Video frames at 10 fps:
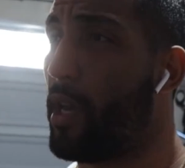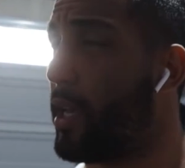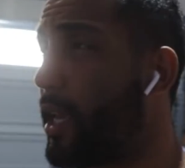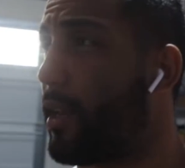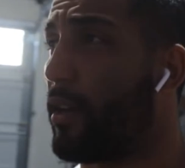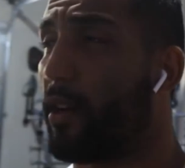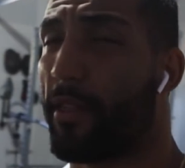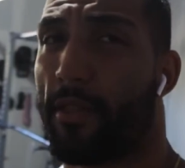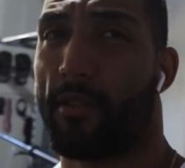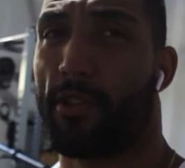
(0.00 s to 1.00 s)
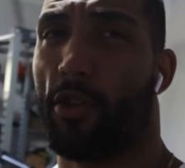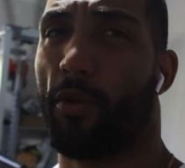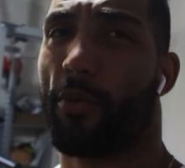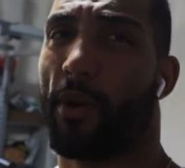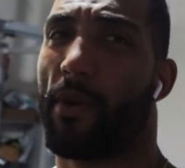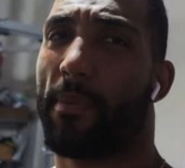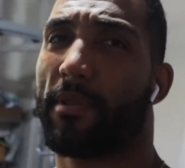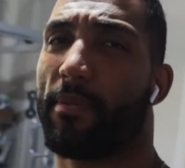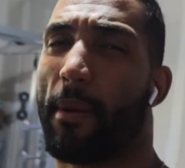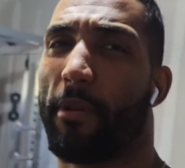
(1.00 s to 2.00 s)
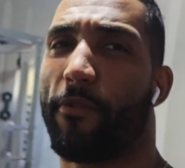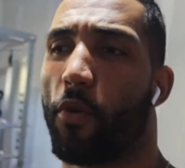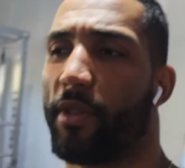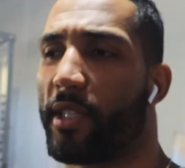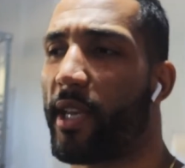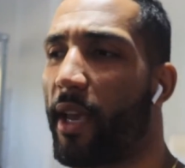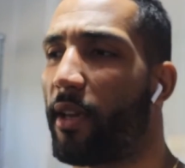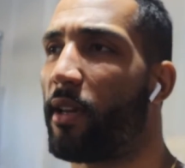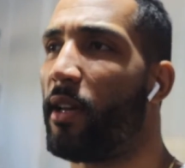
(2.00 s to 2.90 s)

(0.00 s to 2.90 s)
getting 2, 3 reps, maybe 4 in the tank,